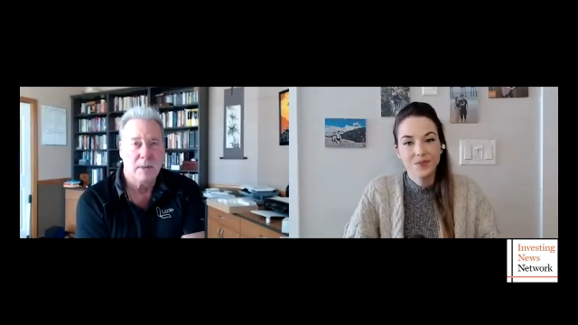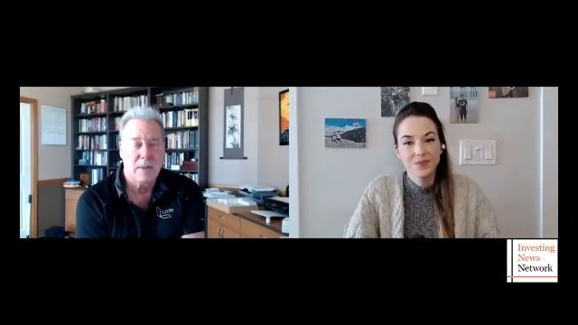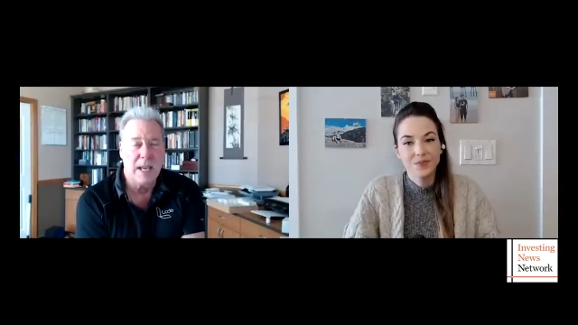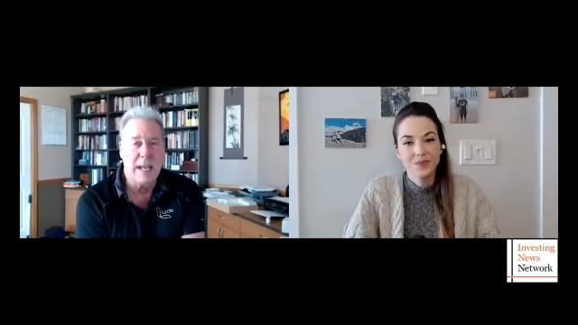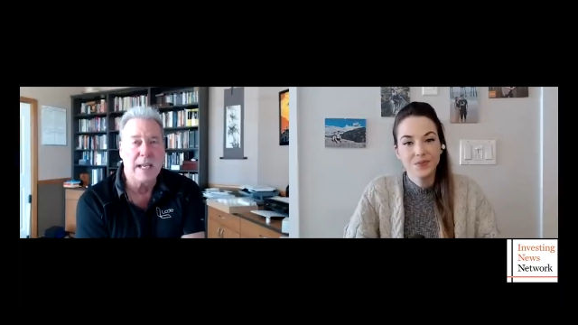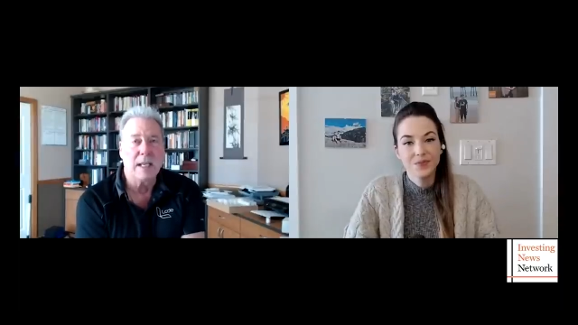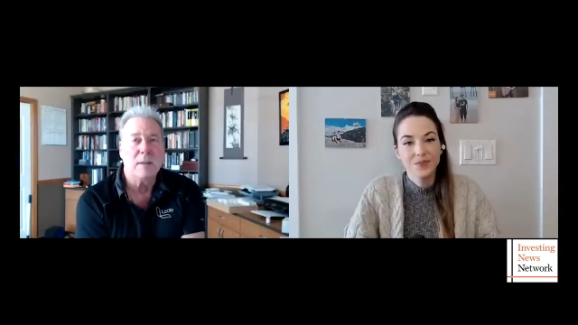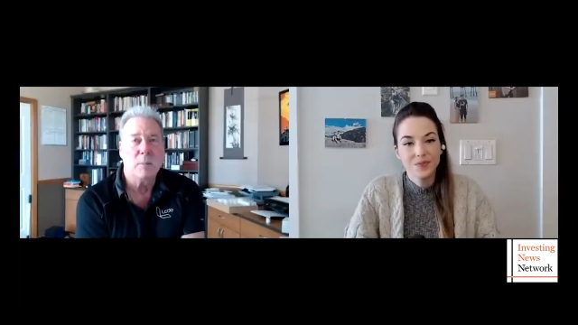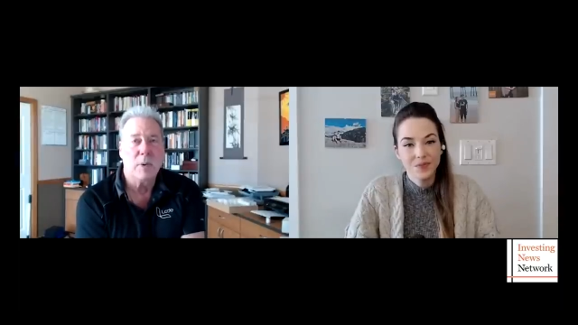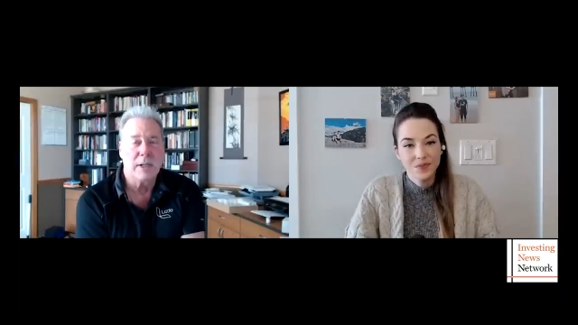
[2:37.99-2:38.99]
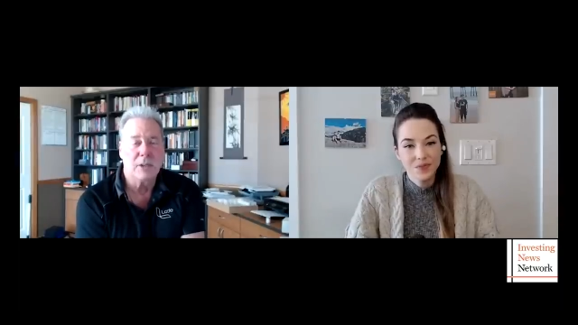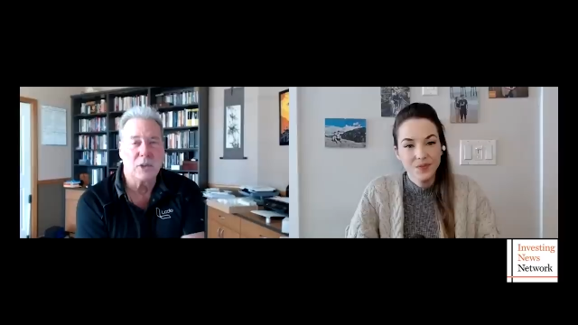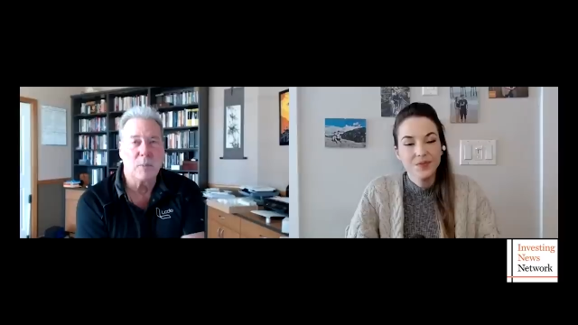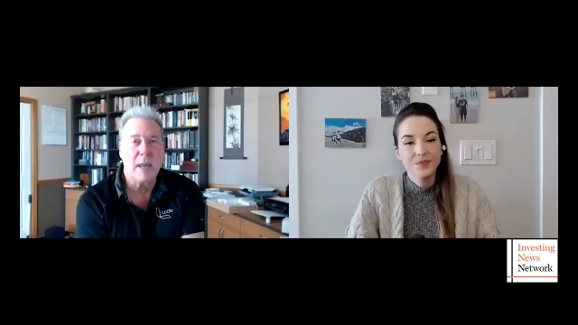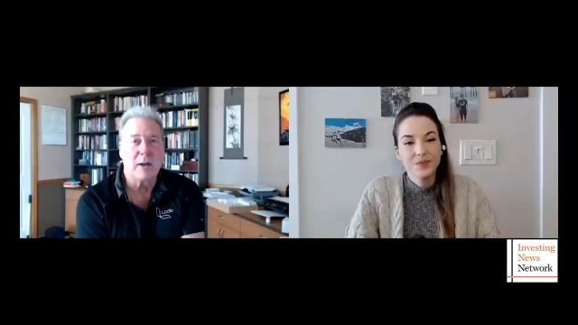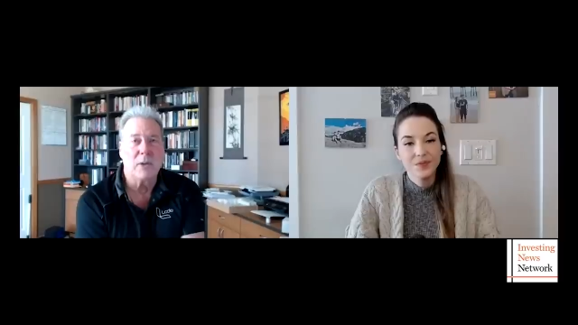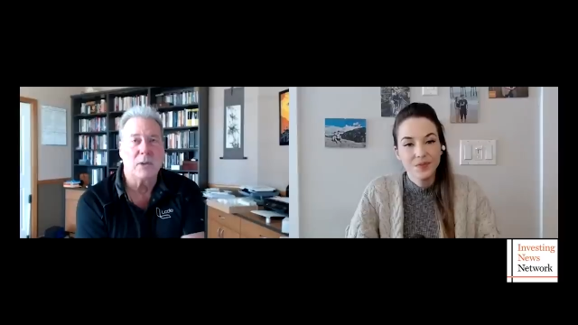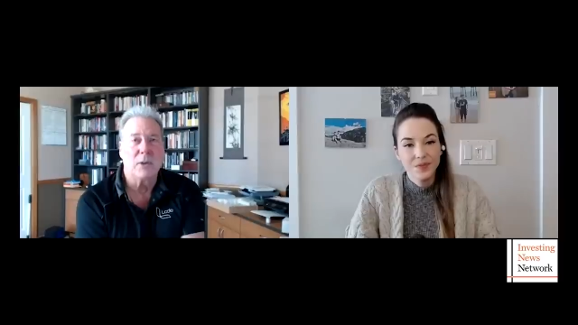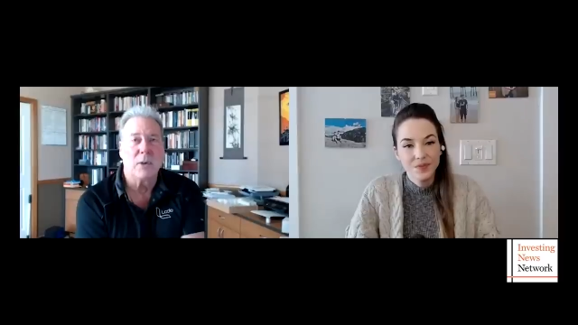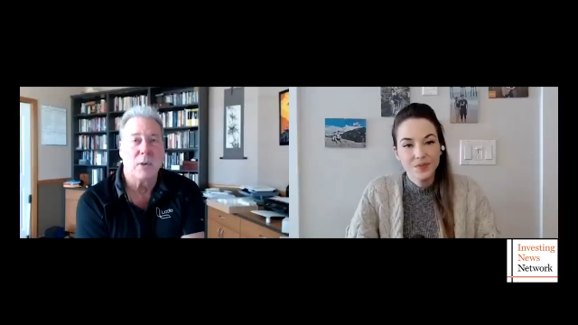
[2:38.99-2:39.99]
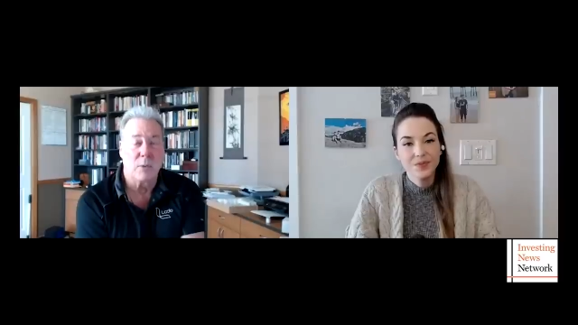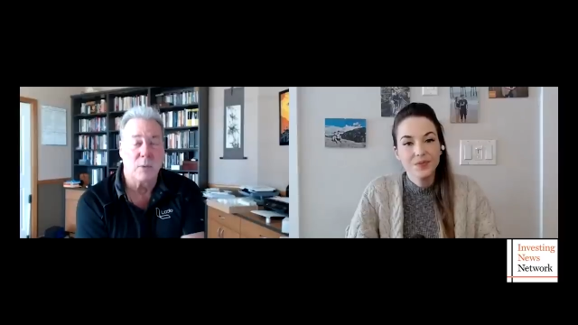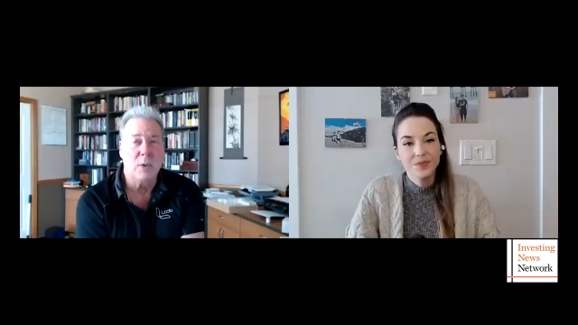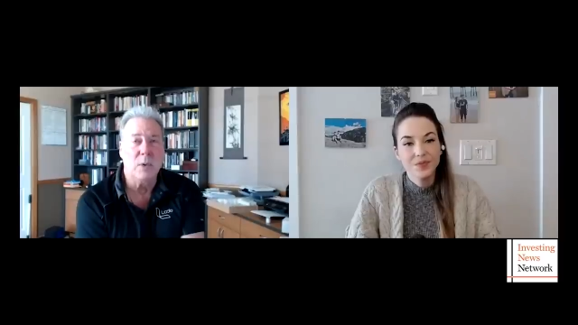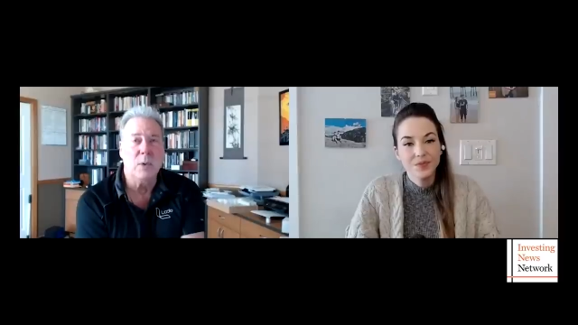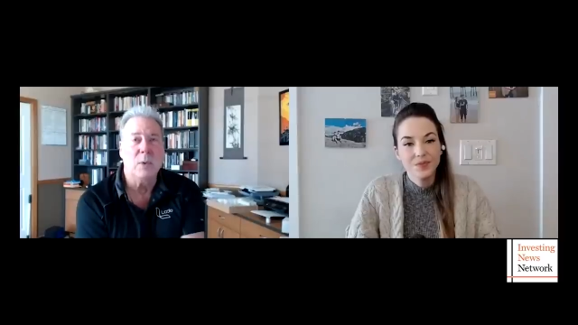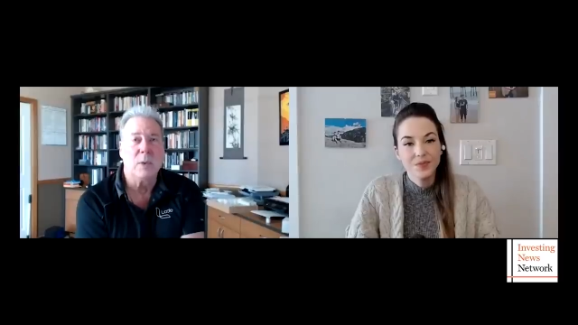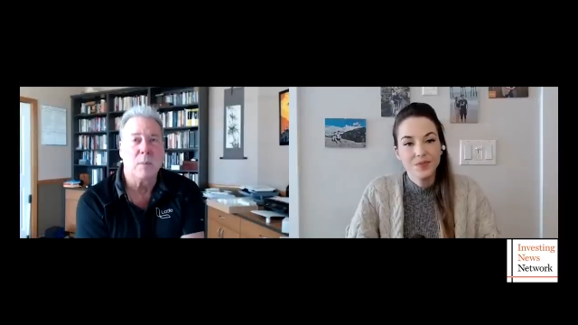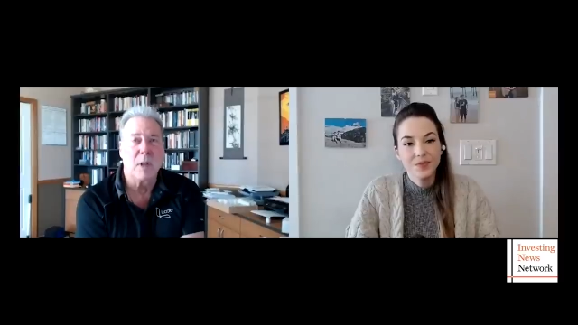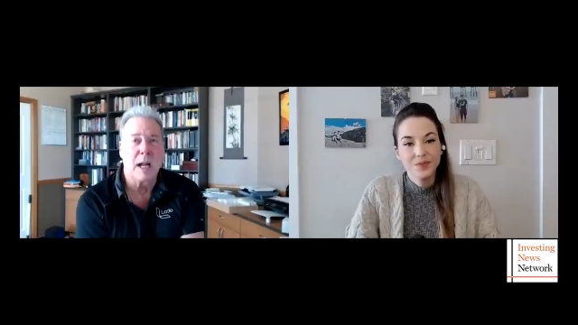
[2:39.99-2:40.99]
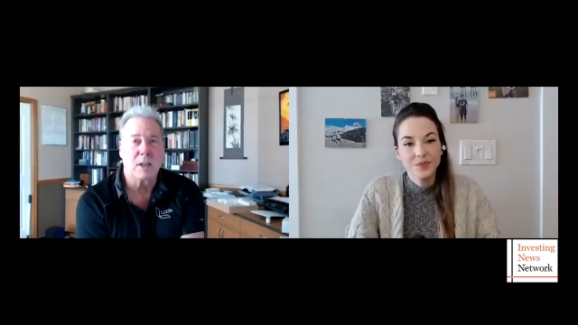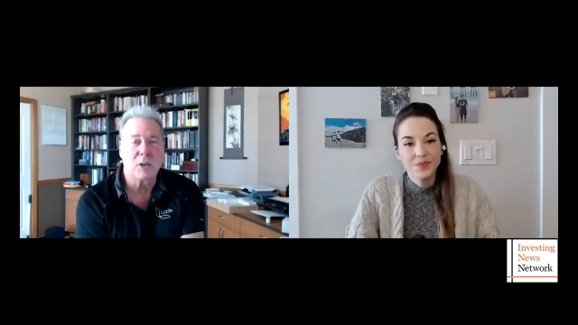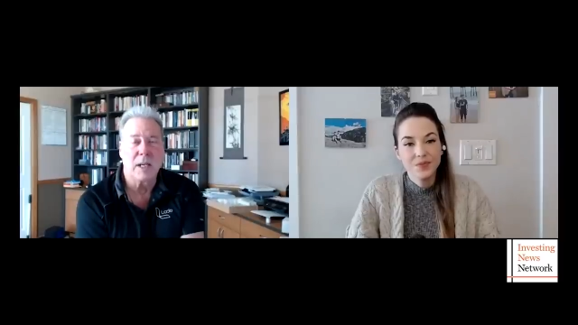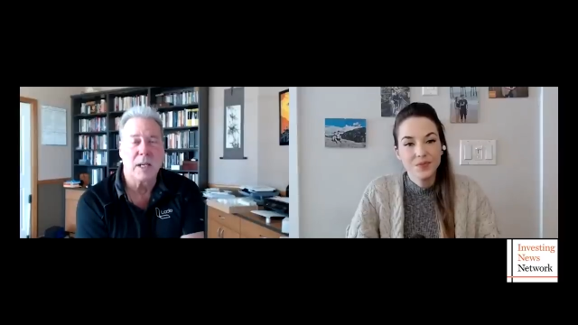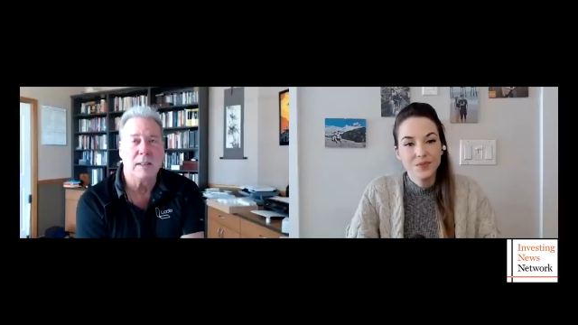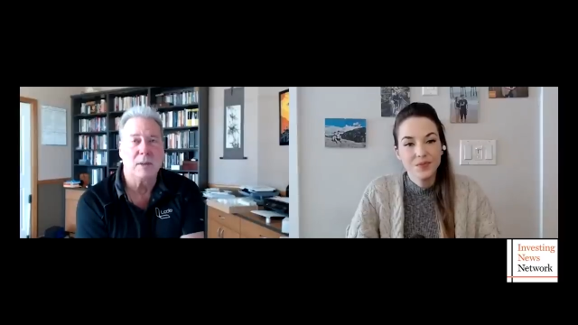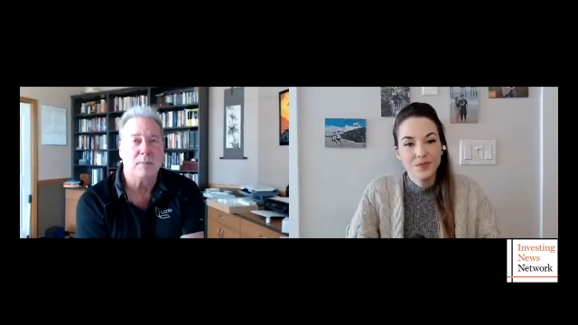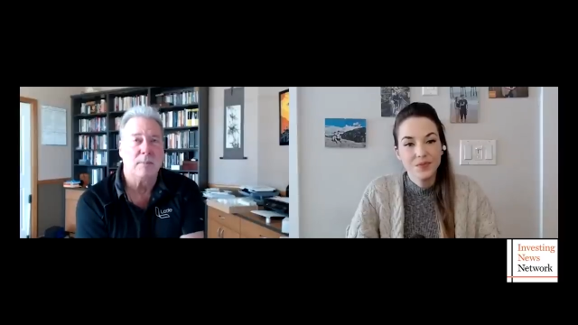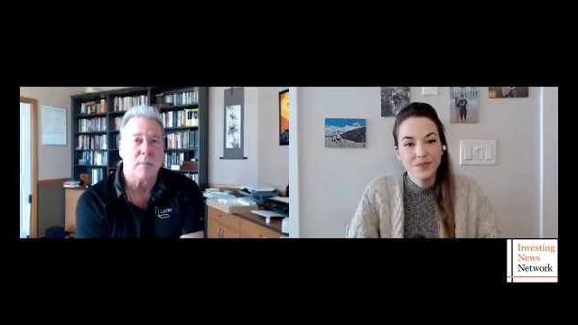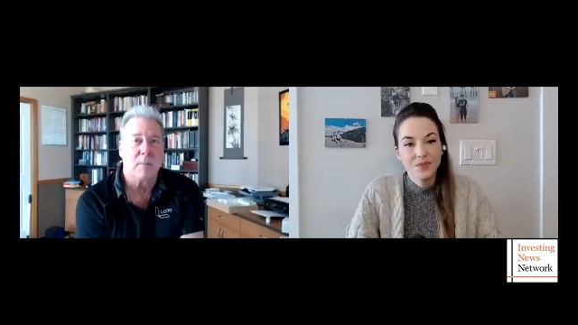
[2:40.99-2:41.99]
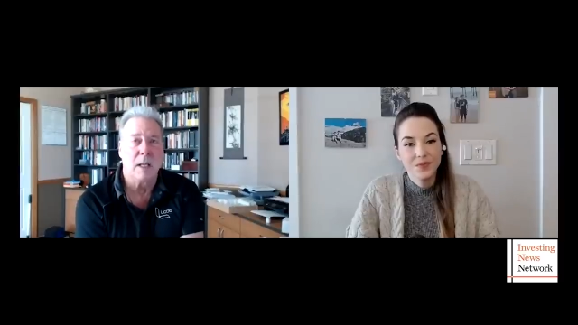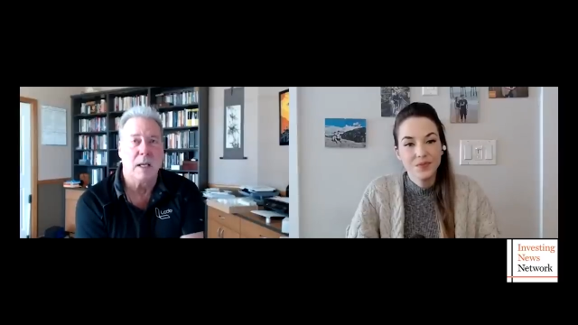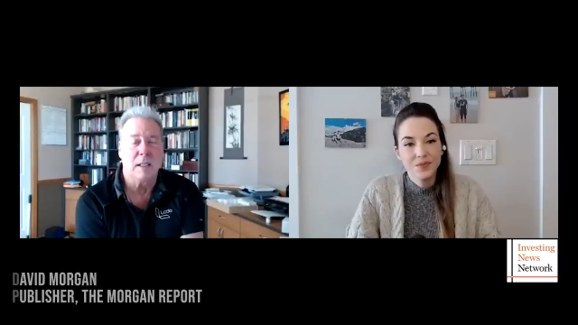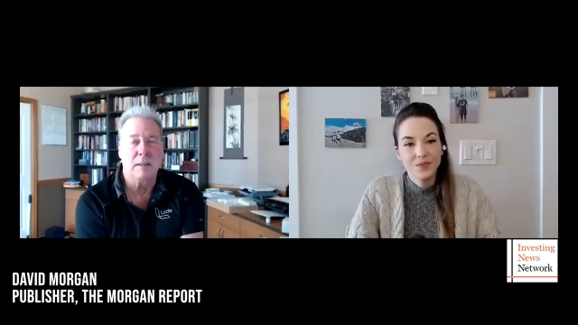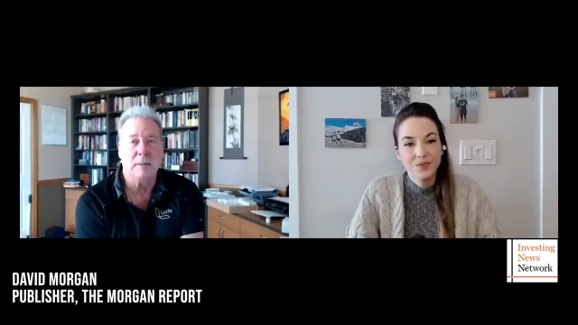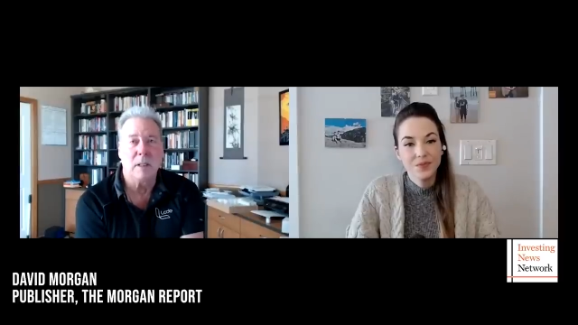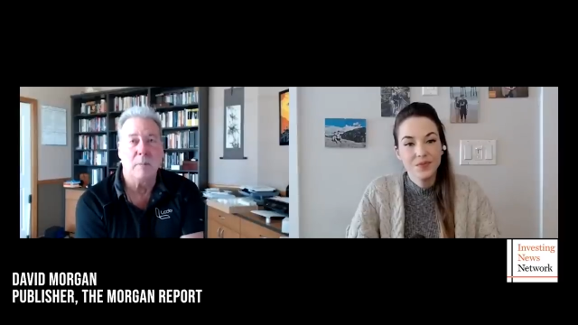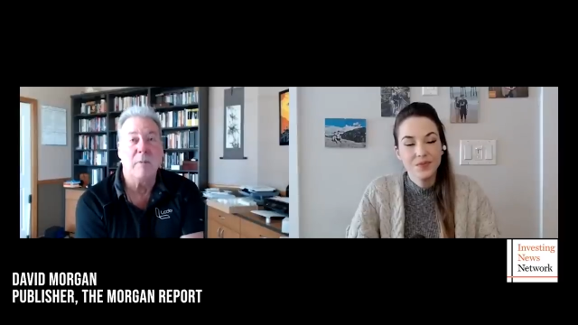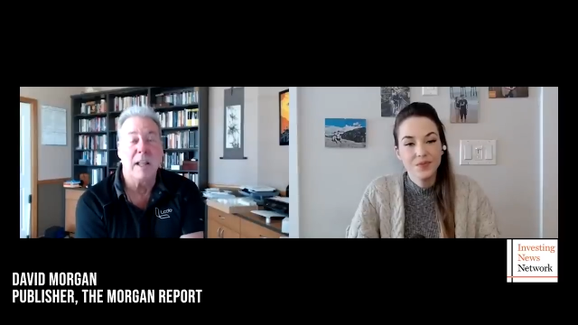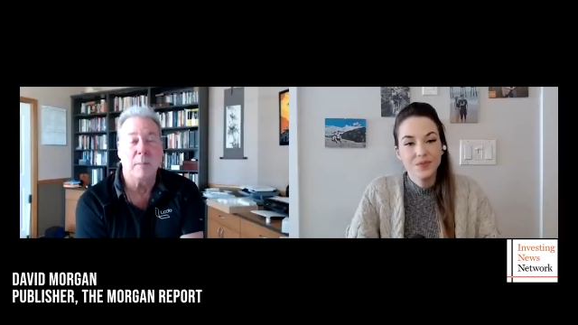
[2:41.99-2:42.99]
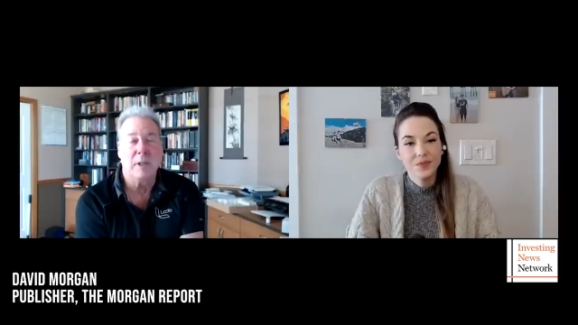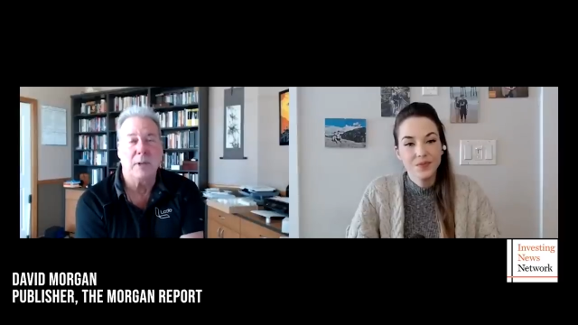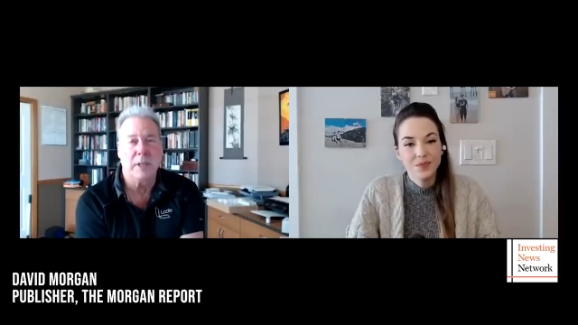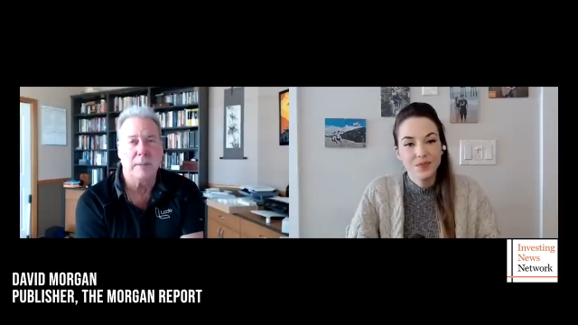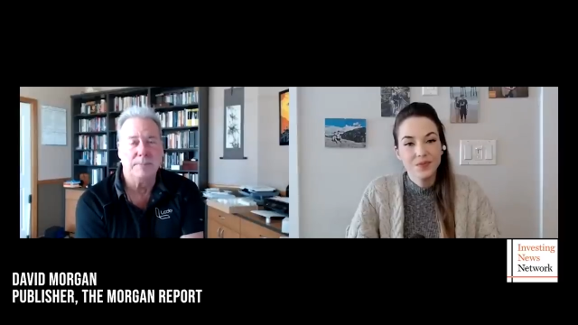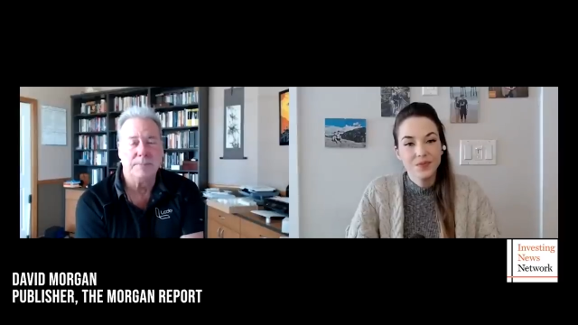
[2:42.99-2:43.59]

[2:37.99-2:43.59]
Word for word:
Speaker 1: take precious metals through the blockchain uh, availability,